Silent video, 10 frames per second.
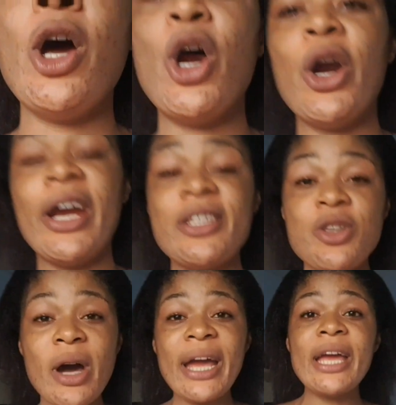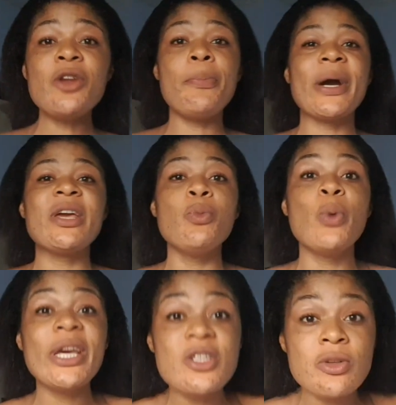All right, so I end up packing
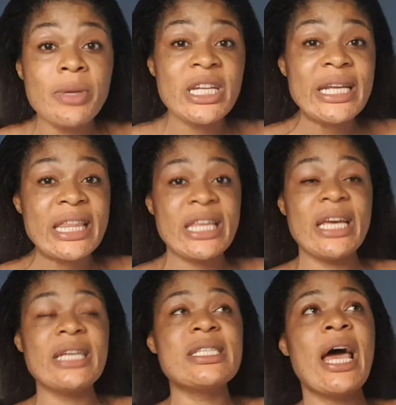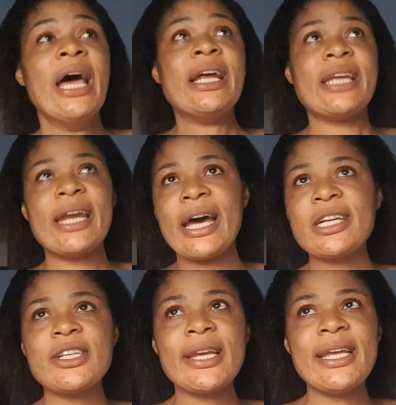way too many things that I
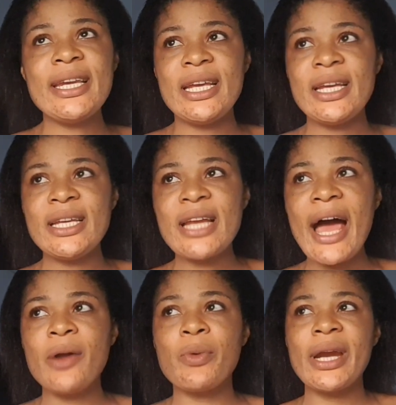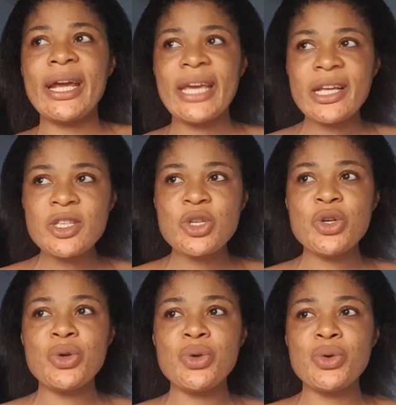actually need, and when I get
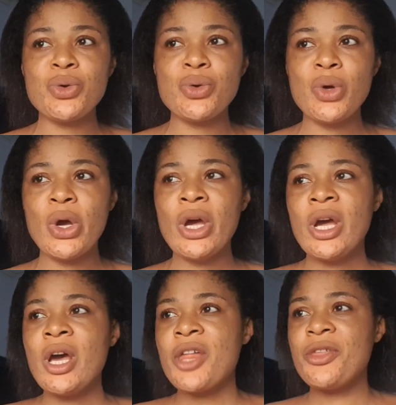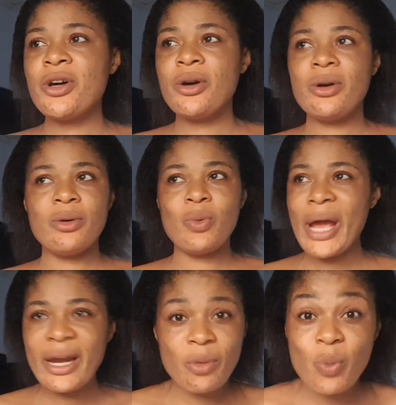to
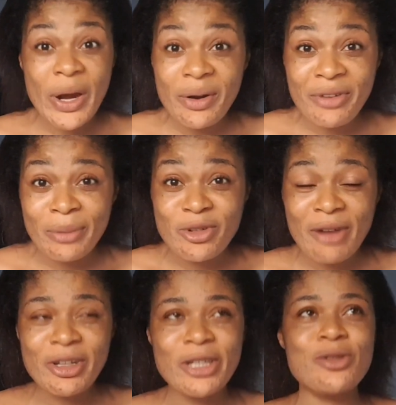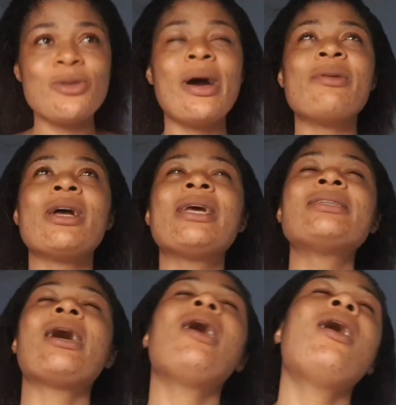wherever I'm traveling to, I
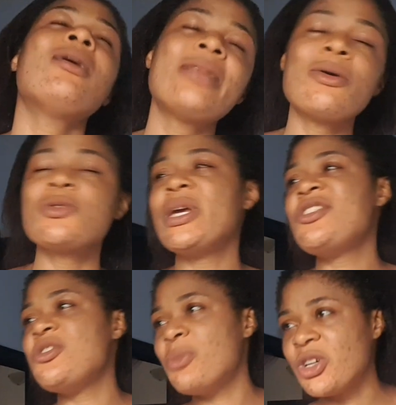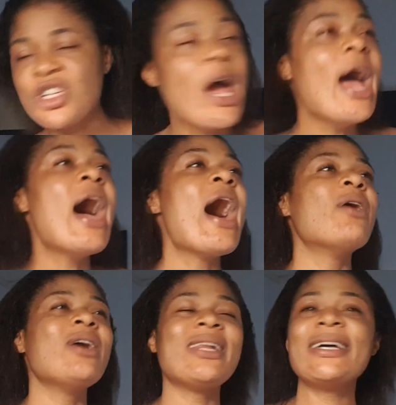realized that that was way too much.
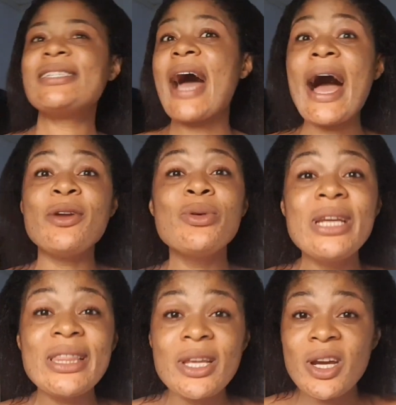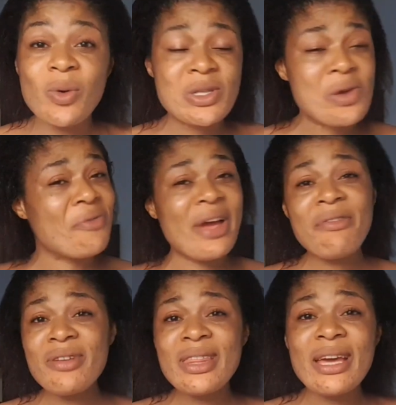I realized that I don't need 3/4 of
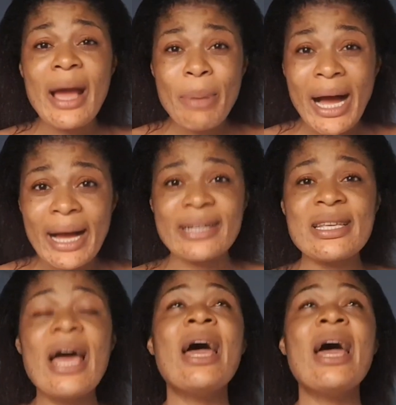everything I packed.